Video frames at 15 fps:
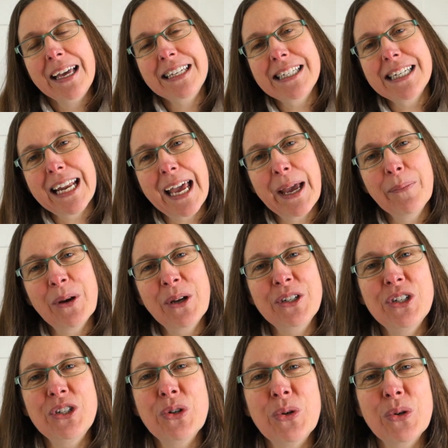Today I'm going
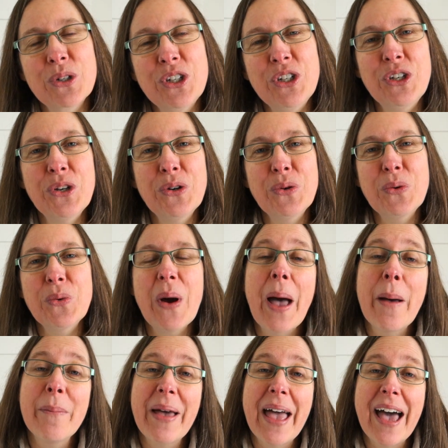to talk to you
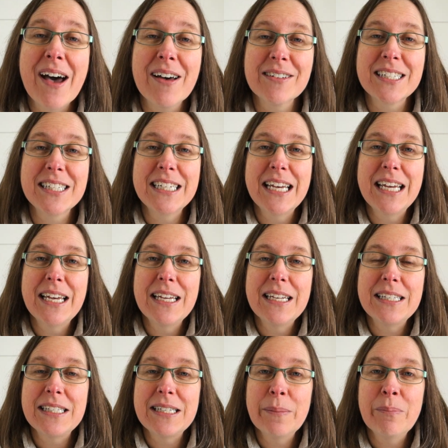about
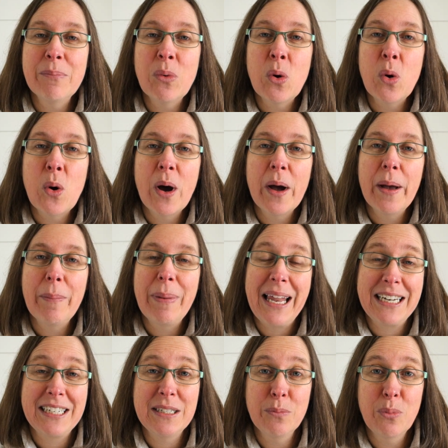some more
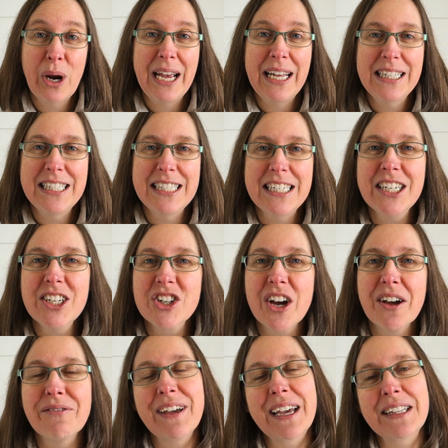plaited braid stitch.
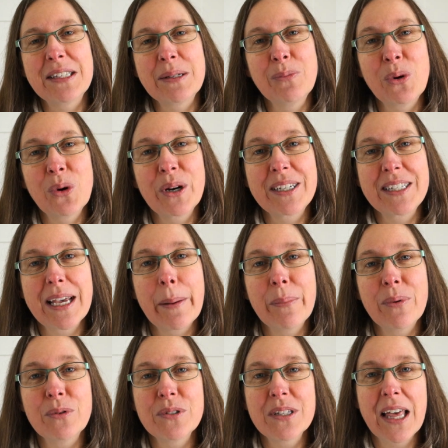I found some more
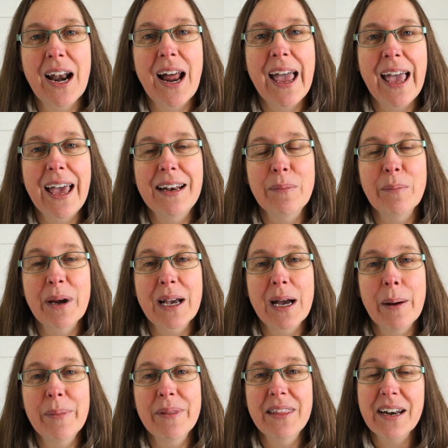examples that I had in my
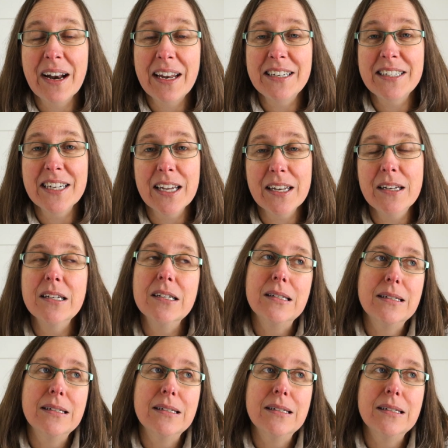cupboard that I'd done